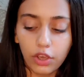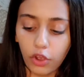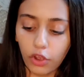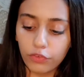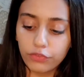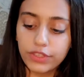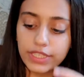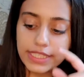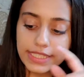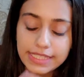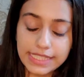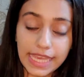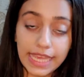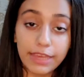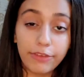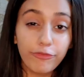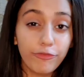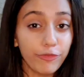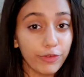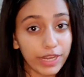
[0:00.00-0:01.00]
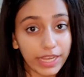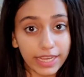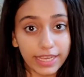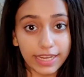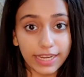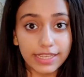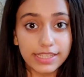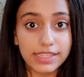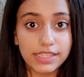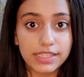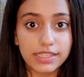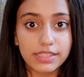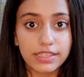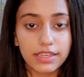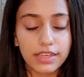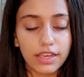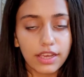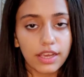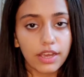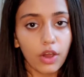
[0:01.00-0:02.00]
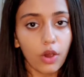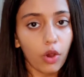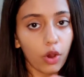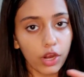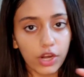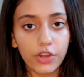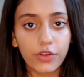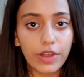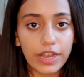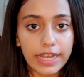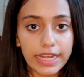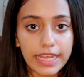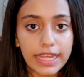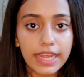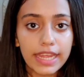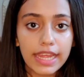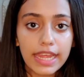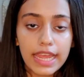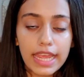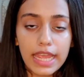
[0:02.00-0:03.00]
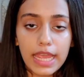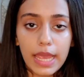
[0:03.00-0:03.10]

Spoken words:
of the same fragrance already.